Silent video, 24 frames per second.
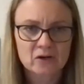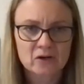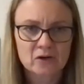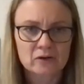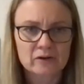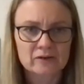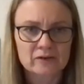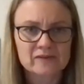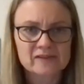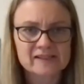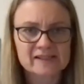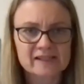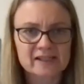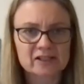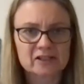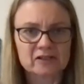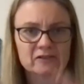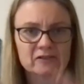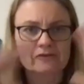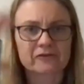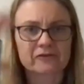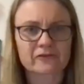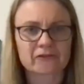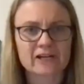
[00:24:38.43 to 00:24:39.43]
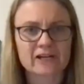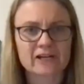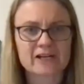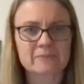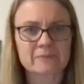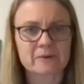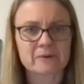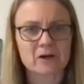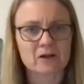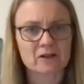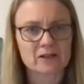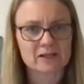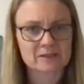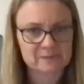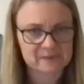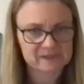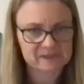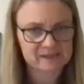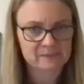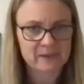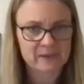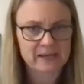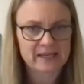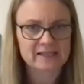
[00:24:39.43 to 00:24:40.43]
all of a sudden you've freed up a whole heap of
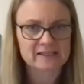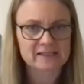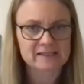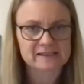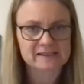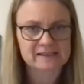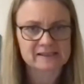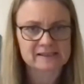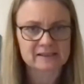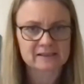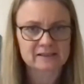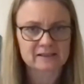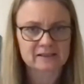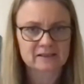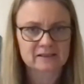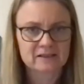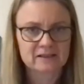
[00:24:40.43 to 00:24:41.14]
space.